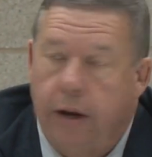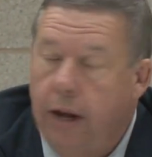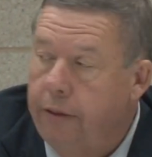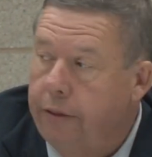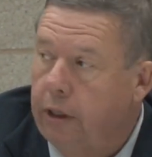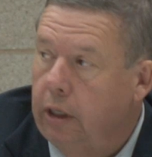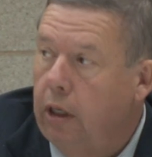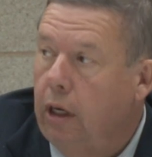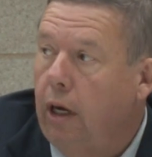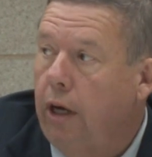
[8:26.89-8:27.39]

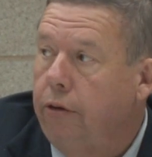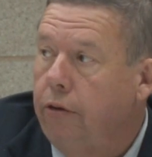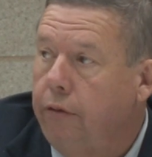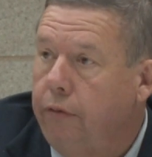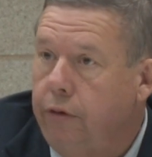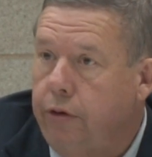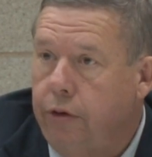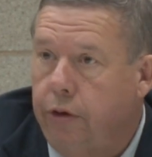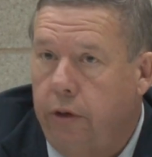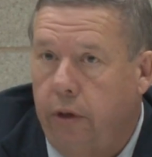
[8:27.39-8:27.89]
not the cost
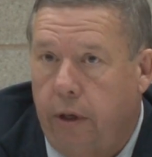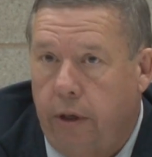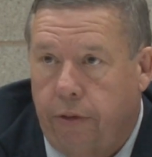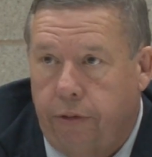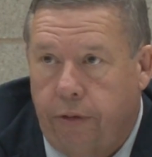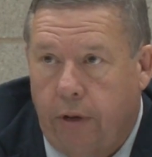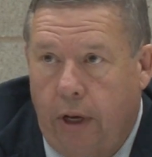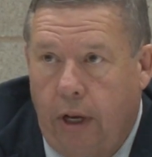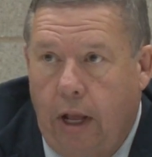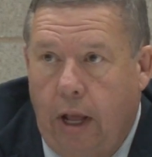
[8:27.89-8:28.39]
of
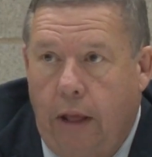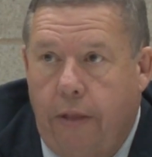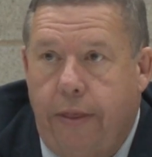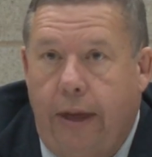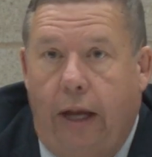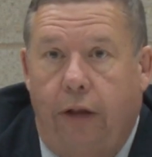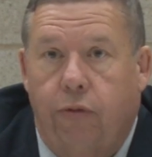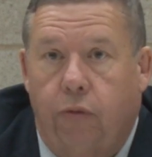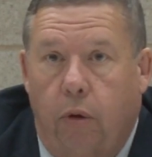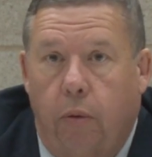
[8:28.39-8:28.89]
insurance?
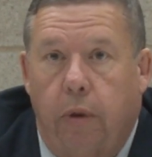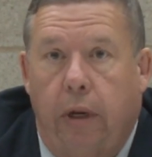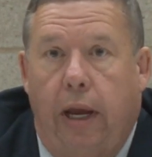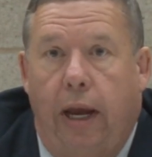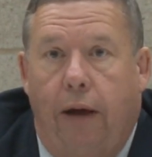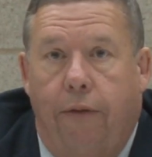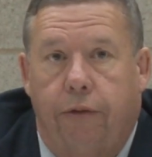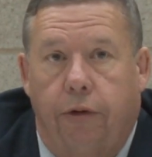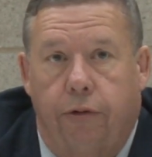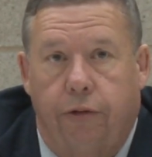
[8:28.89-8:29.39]
That's where we
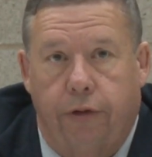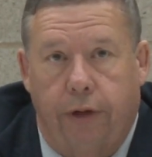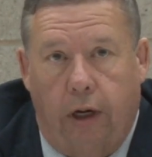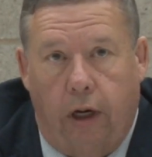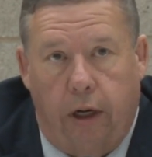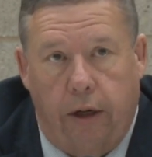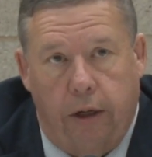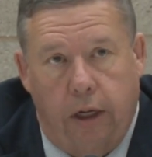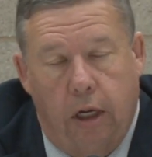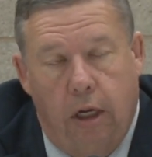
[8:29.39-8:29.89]
have to
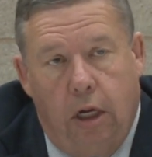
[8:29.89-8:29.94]
start.